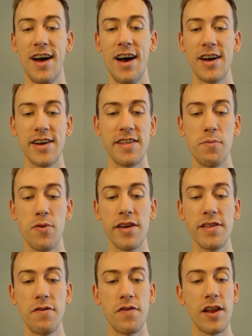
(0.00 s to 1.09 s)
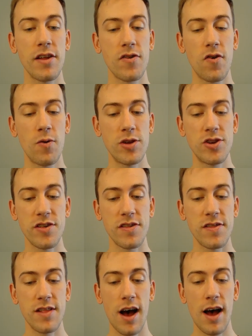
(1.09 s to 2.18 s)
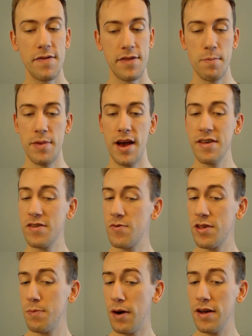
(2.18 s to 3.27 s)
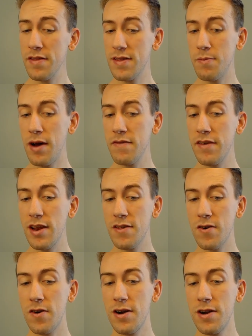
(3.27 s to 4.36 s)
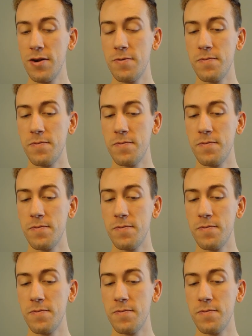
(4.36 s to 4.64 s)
Because he brings in Venusaur, which is not the best response to my Venusaur.